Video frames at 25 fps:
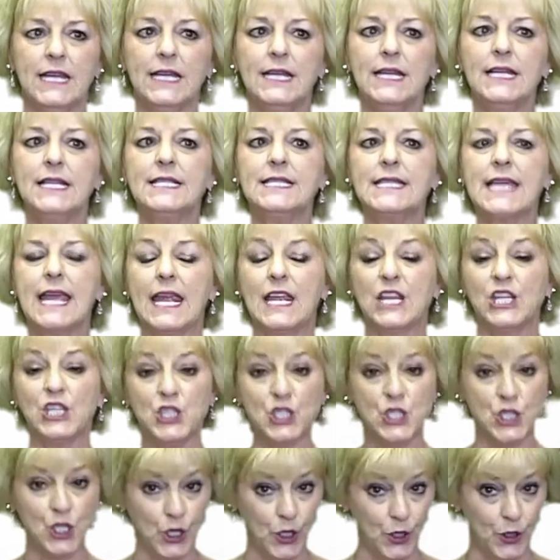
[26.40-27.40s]
It is a
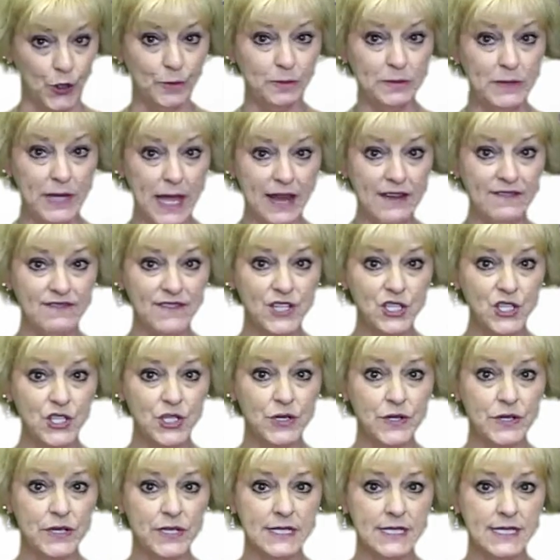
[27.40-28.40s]
term life
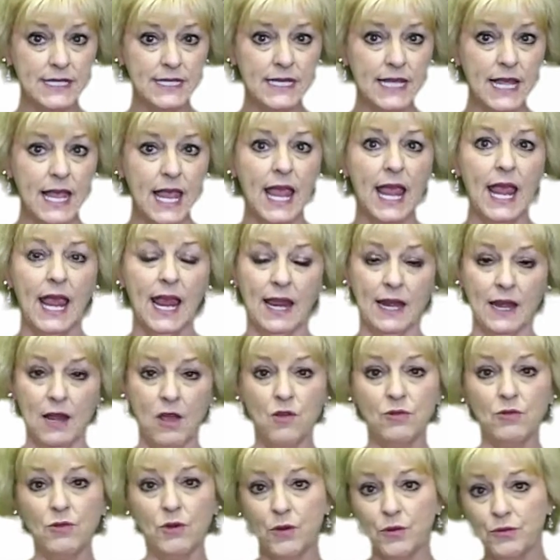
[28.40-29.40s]
insurance, and
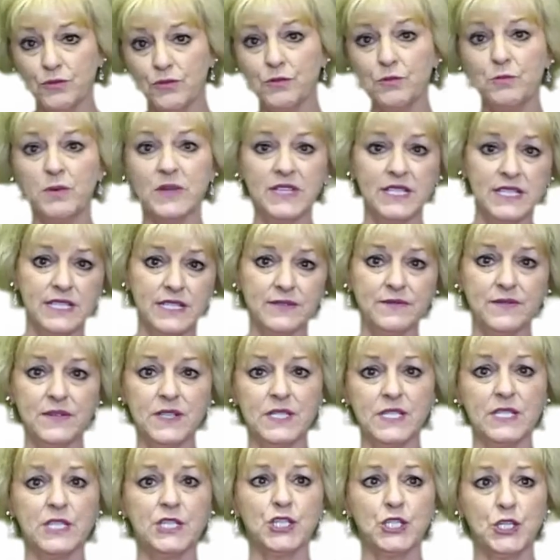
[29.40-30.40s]
I'll go through what the
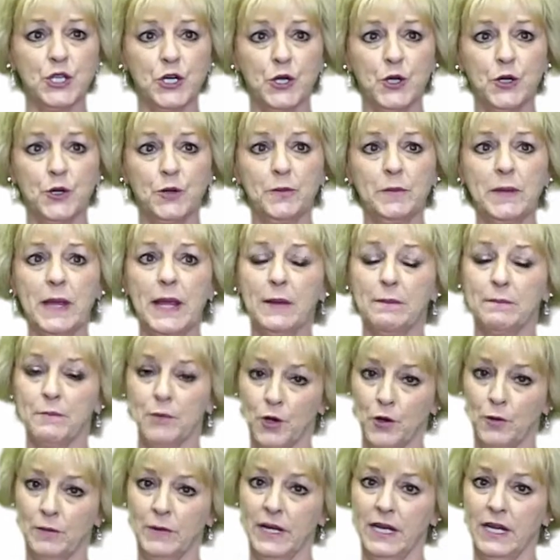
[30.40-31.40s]
difference in term and
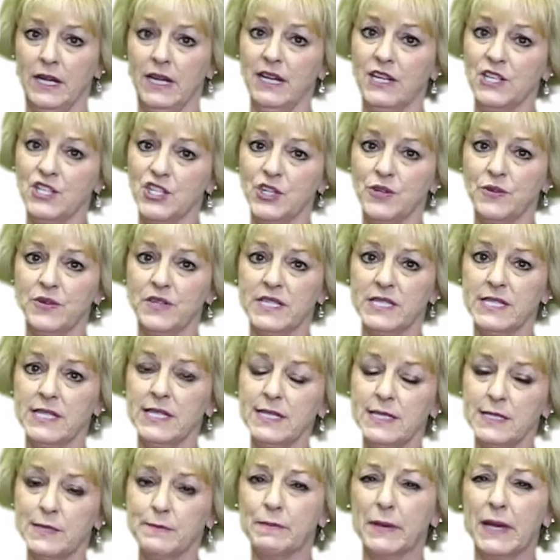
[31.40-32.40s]
permanent insurance
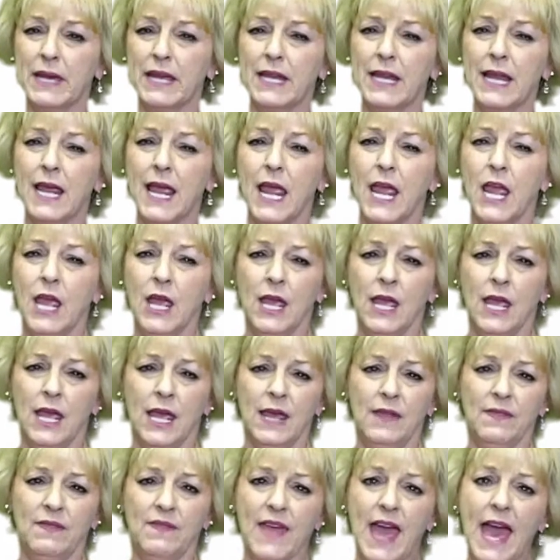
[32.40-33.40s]
is, but
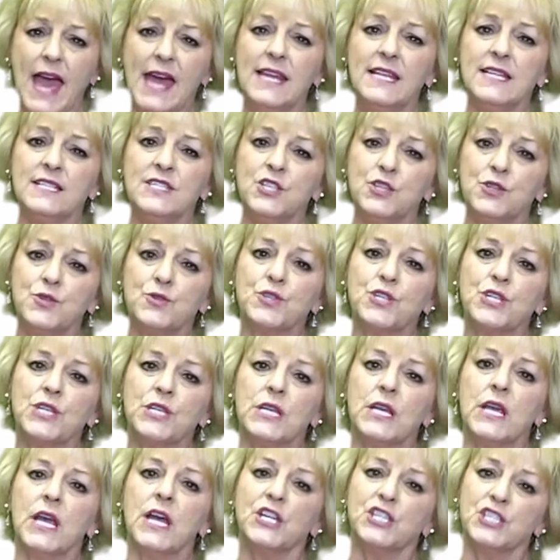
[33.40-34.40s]
that is
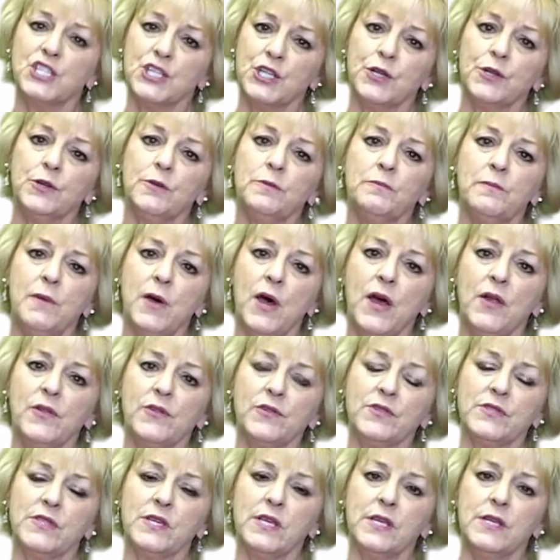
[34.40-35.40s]
usually a term
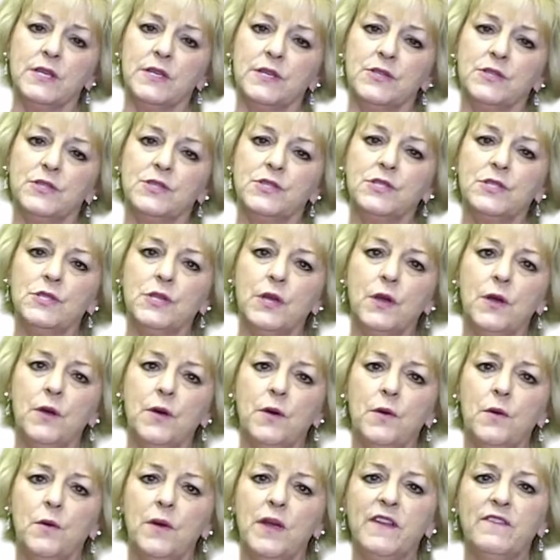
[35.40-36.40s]
policy.
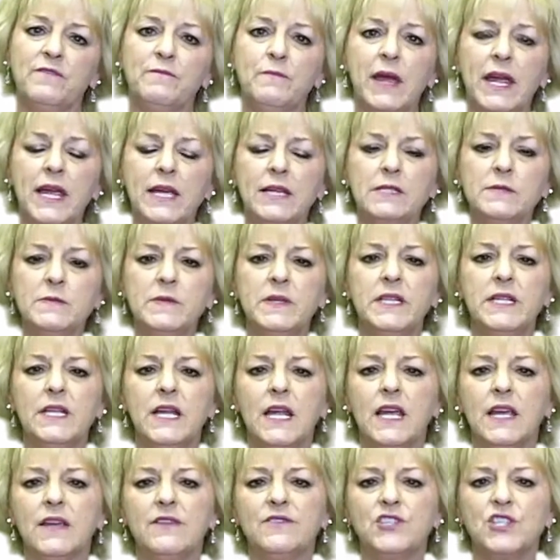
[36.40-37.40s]
So if my husband
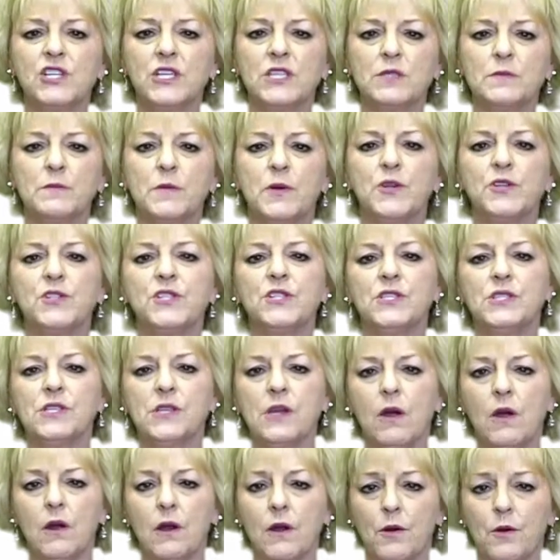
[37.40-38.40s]
and I have just
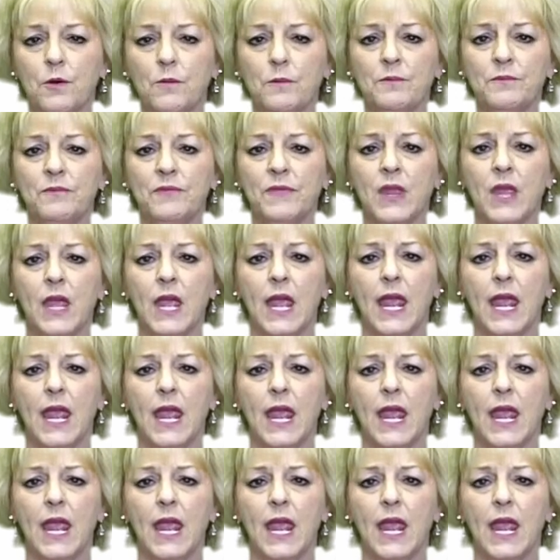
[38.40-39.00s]
purchased a home